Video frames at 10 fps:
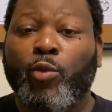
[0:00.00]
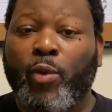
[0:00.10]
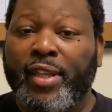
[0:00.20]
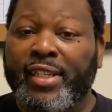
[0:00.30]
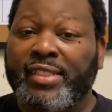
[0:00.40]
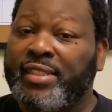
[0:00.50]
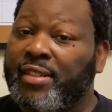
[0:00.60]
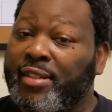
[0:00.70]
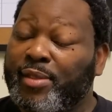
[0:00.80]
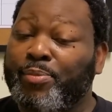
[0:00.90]
Whether it's a
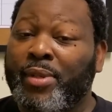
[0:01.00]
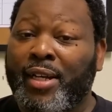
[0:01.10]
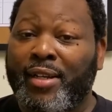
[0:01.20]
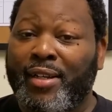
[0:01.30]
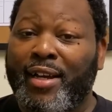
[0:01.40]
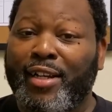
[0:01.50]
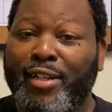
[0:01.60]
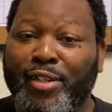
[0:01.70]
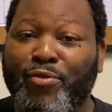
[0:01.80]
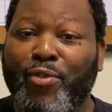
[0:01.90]
good
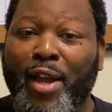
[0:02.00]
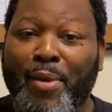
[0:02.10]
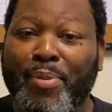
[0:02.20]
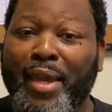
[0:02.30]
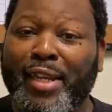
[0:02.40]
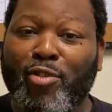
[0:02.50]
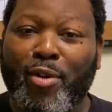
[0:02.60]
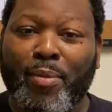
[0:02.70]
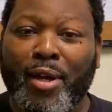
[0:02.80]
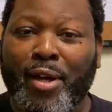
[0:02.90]
frying pan or